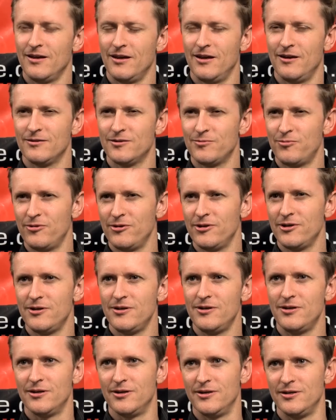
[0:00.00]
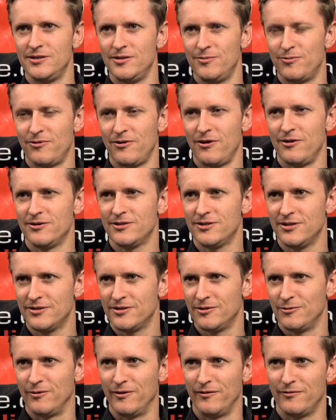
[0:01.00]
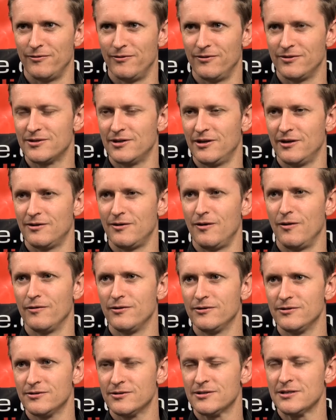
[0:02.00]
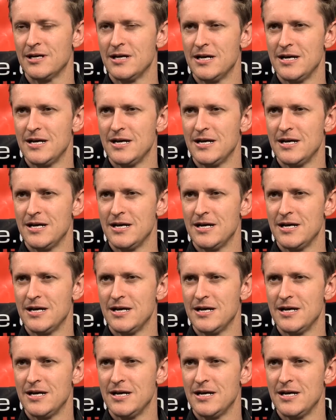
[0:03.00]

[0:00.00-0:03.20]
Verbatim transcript: It was a pretty easy process that we went through to select Hondas.